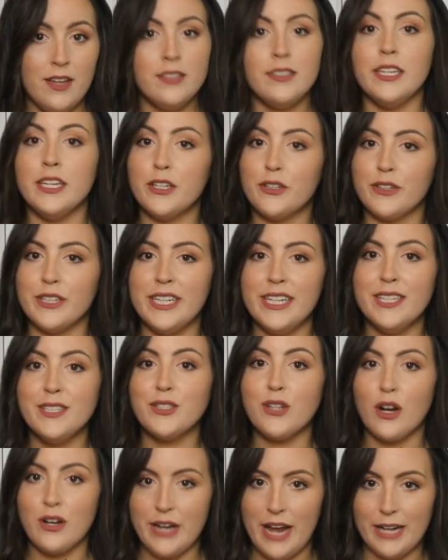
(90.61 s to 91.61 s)
The ingredients
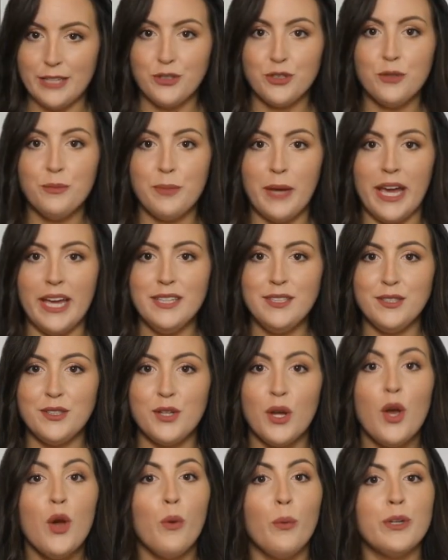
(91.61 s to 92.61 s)
are natural based,
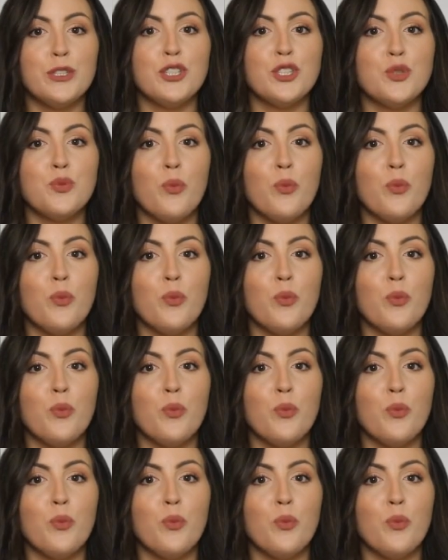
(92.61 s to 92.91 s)
which is